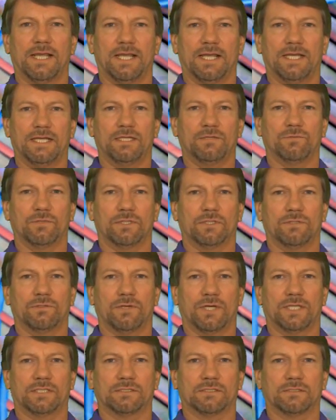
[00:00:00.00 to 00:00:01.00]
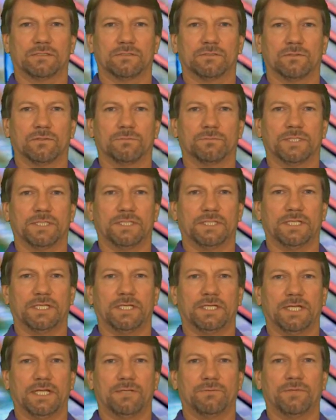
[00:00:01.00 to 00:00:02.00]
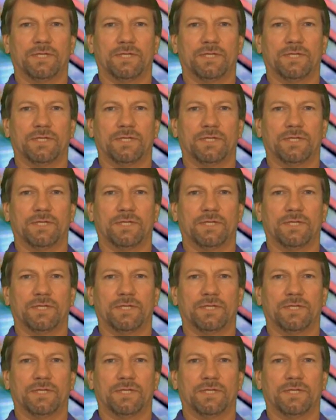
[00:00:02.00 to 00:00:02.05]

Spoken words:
Anyone who has their dormant DNA